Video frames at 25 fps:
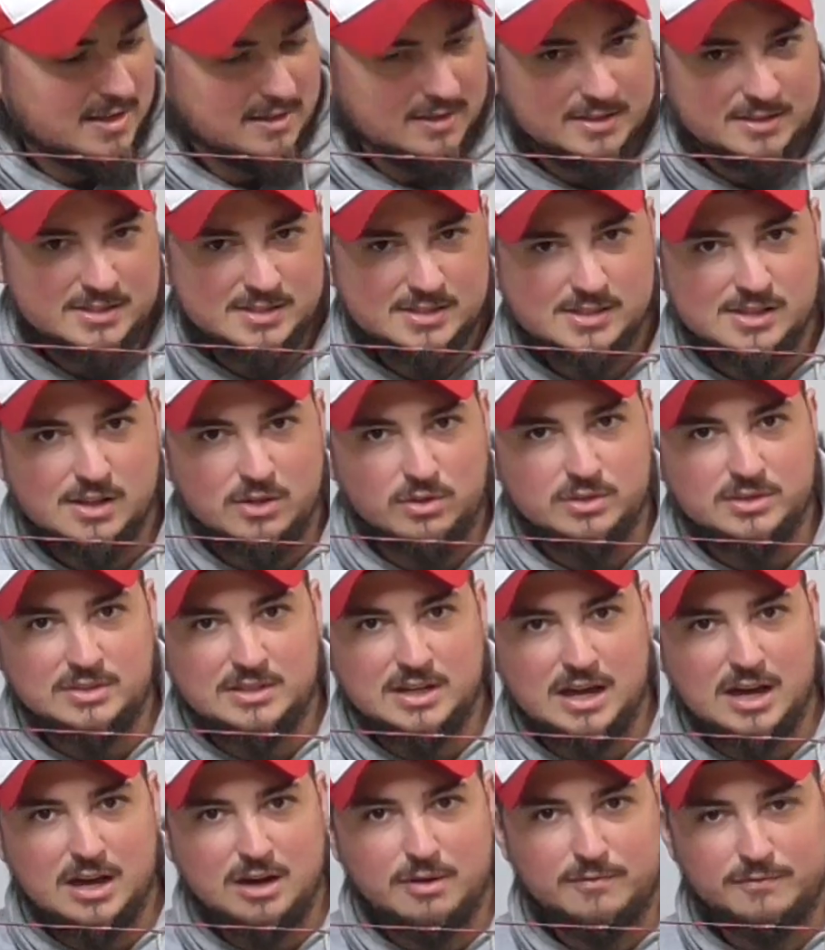This is the only
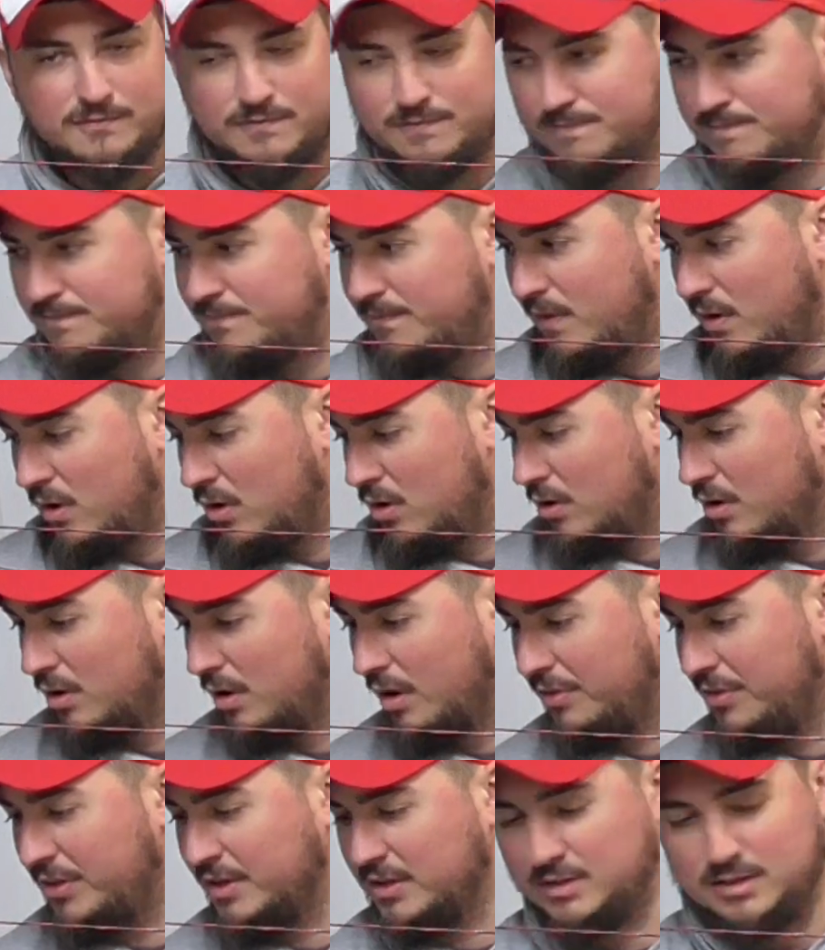
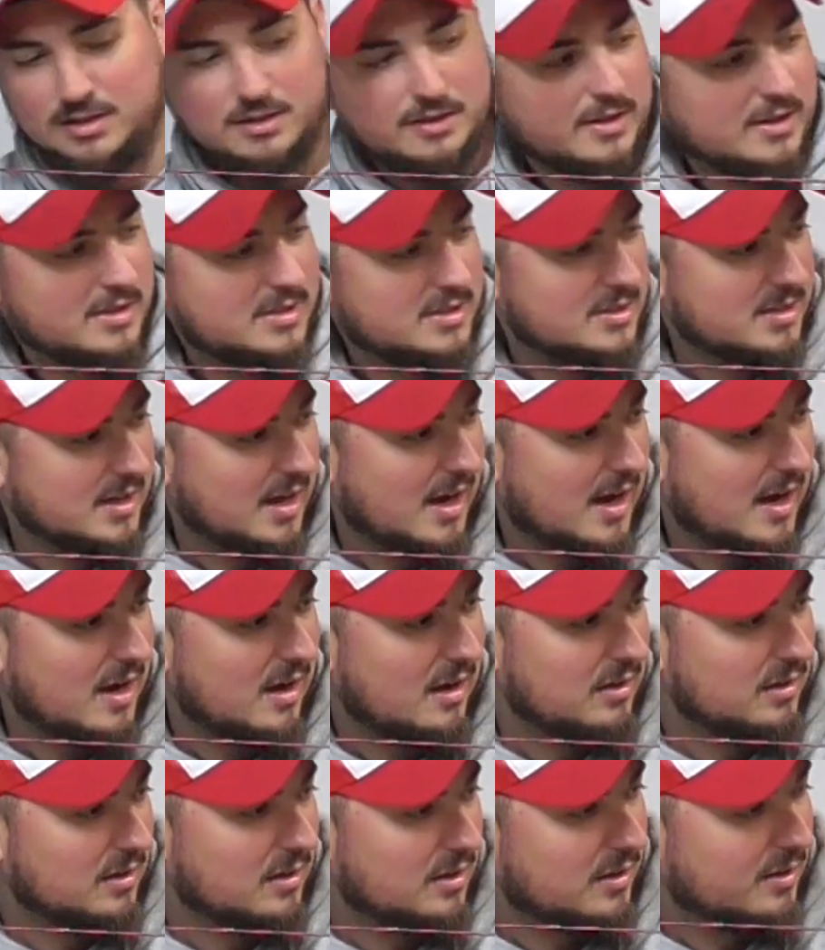downfall, I think, to this
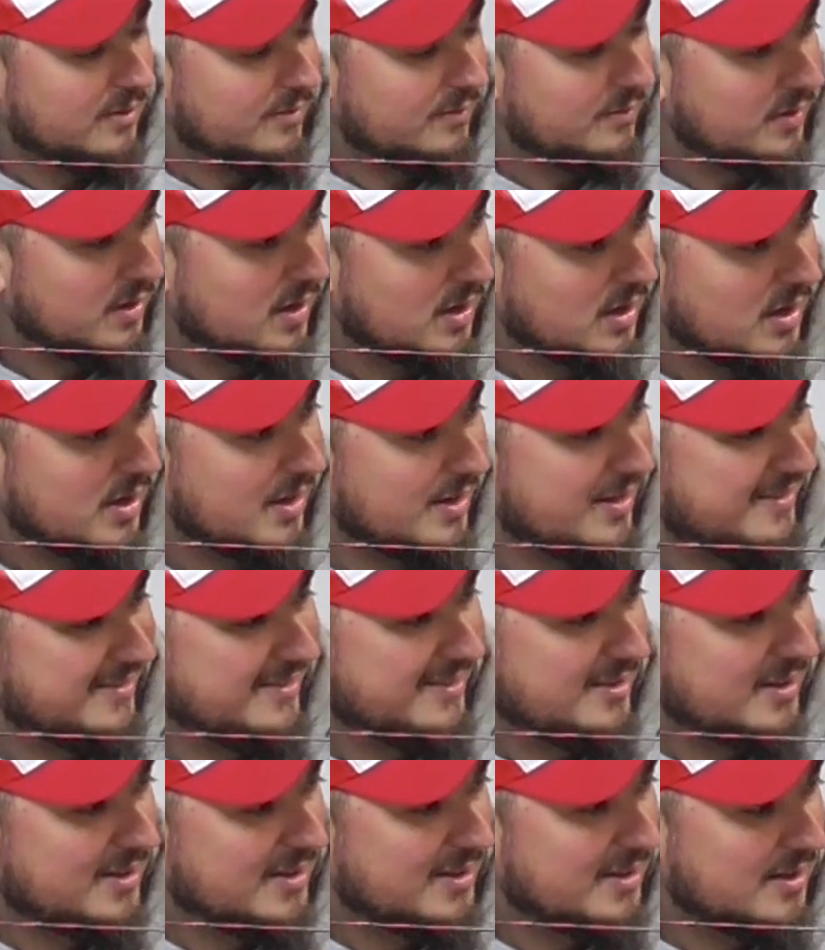style of
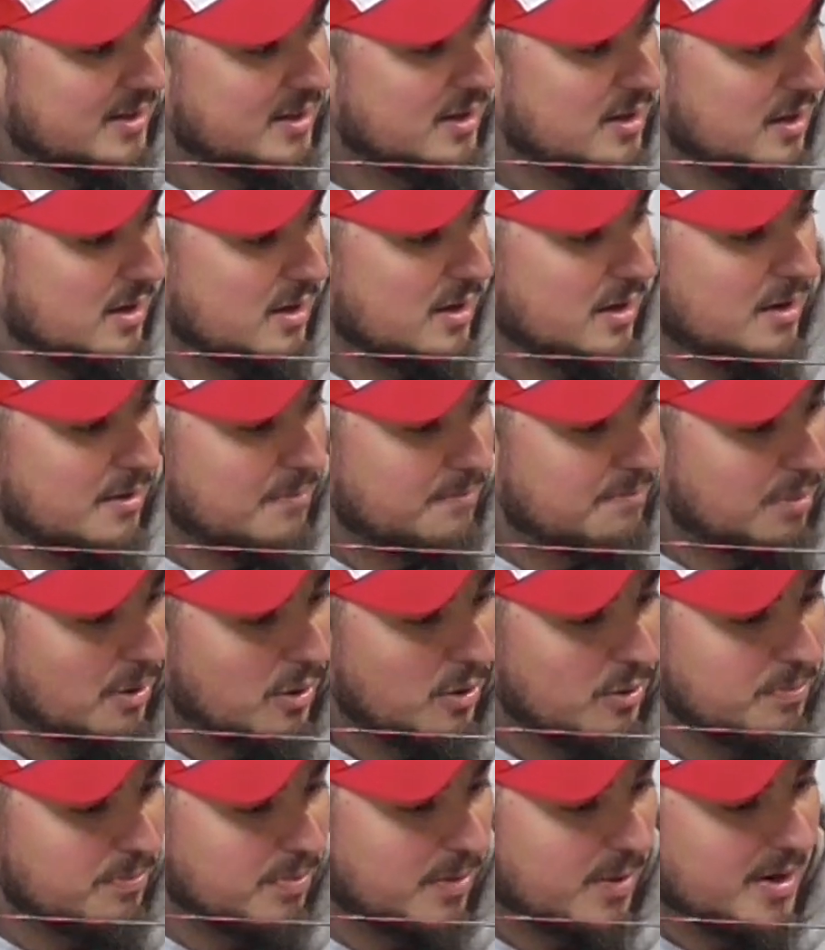
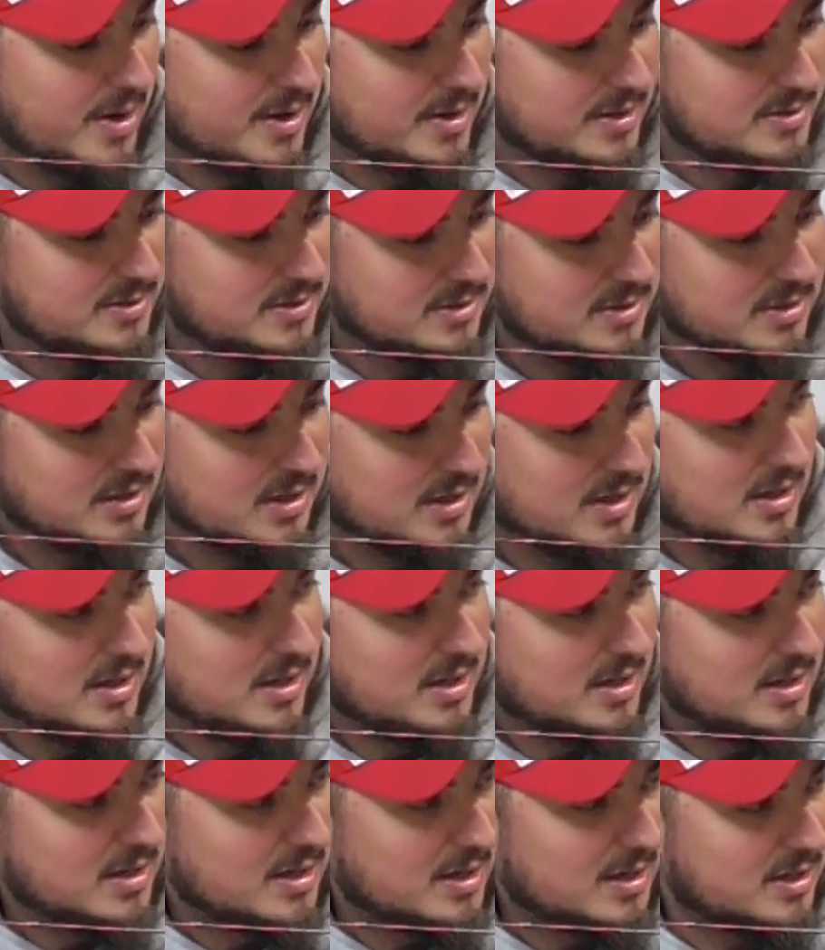Bowpress
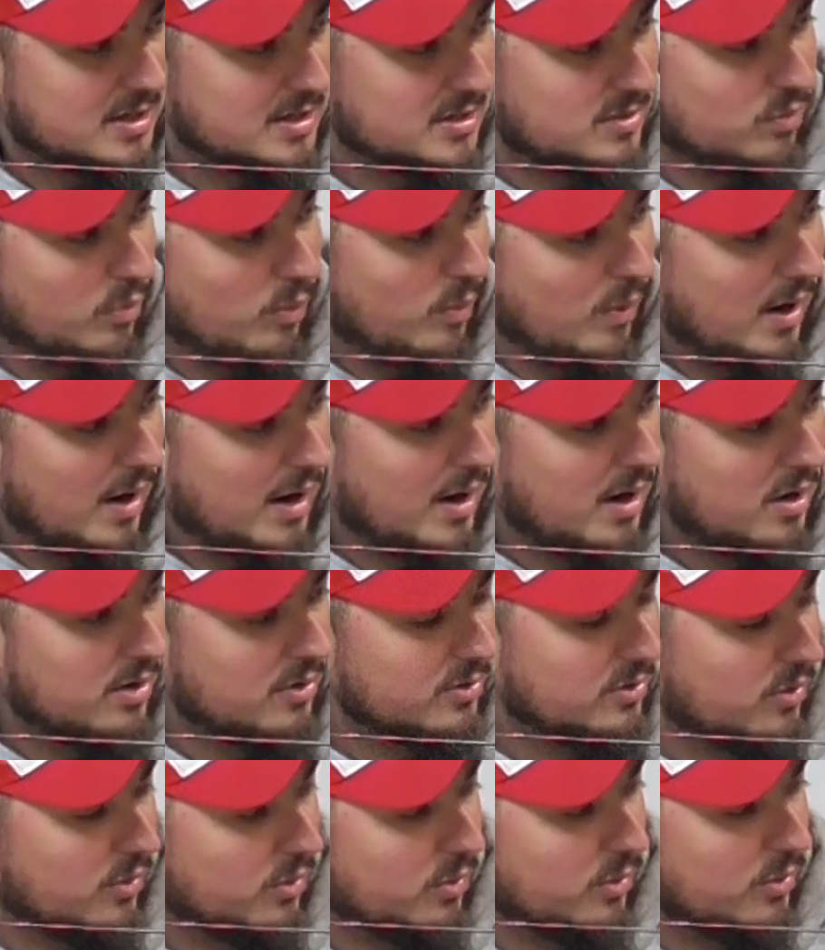is
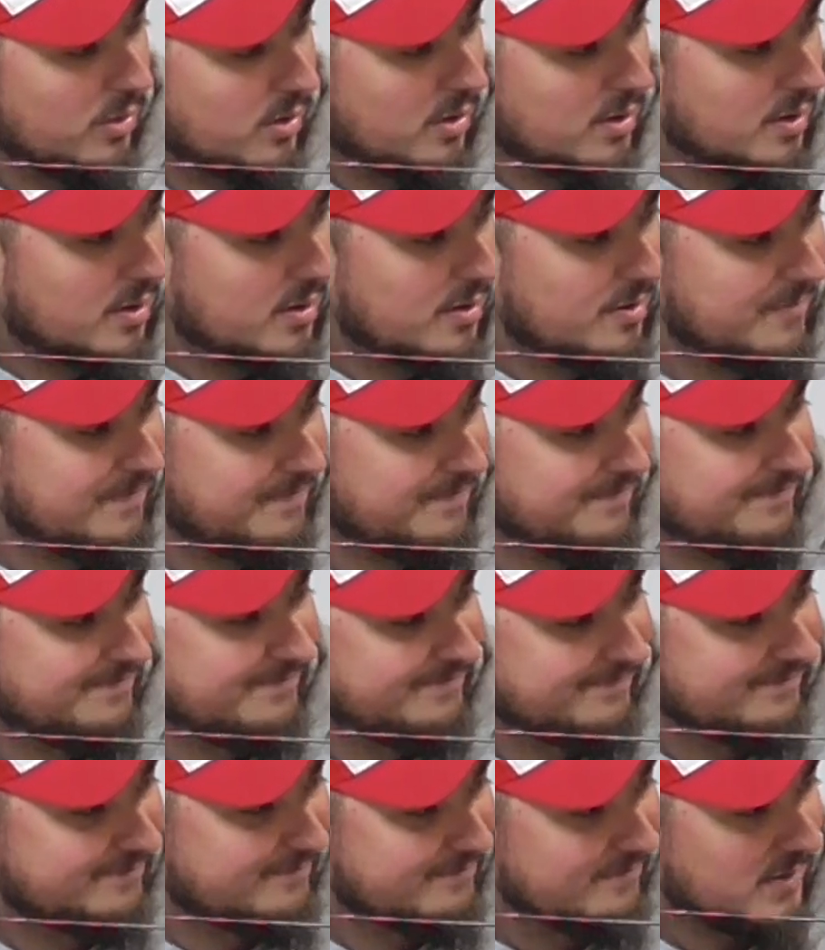while
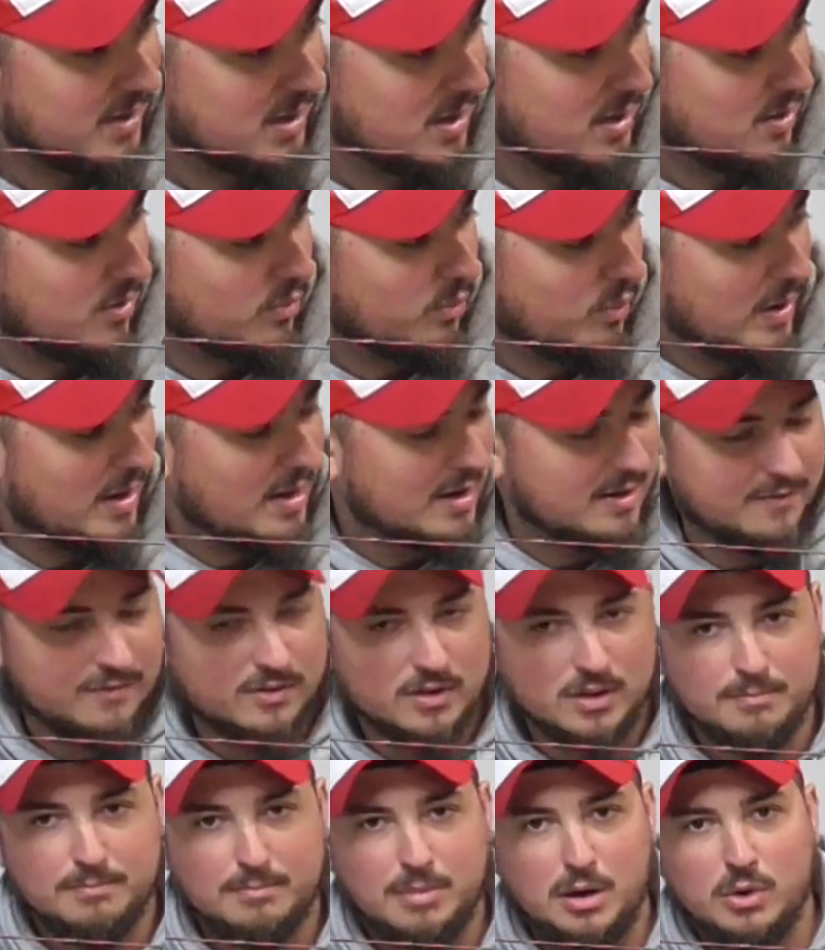you're waiting
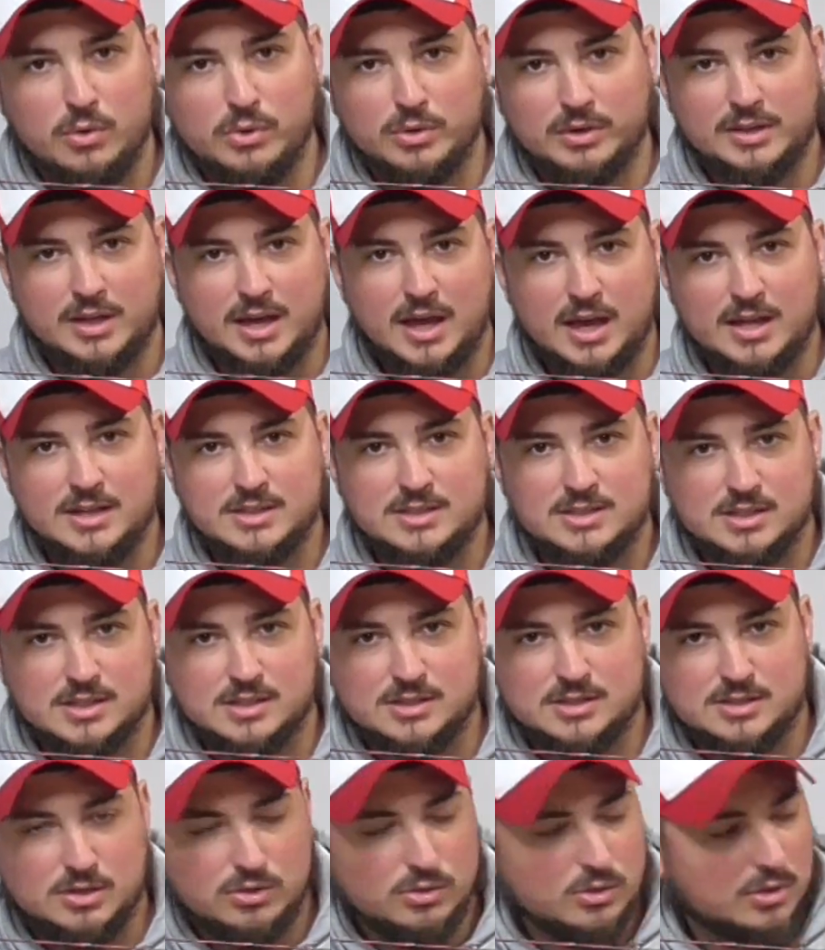for the bow to catch
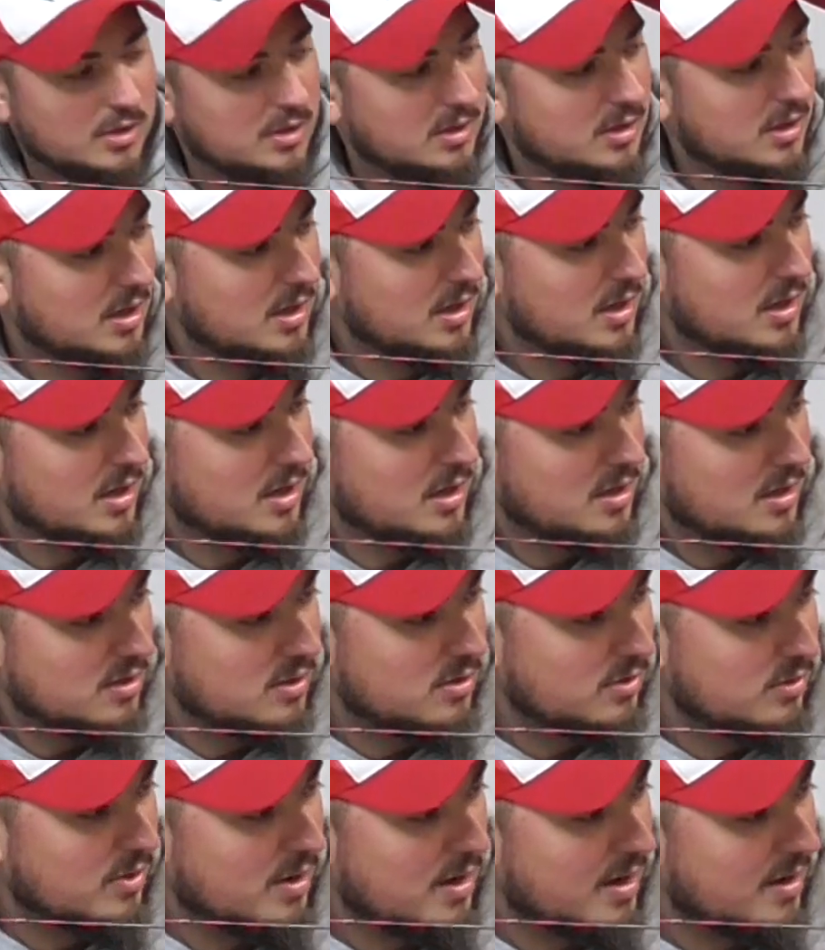into it,
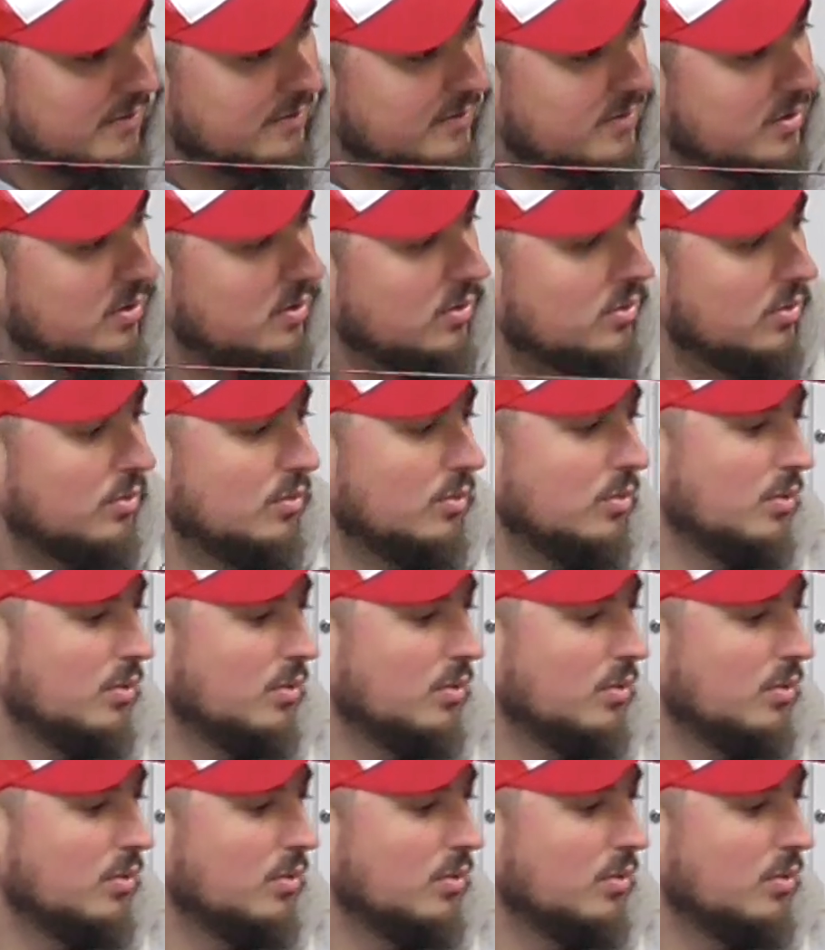you have to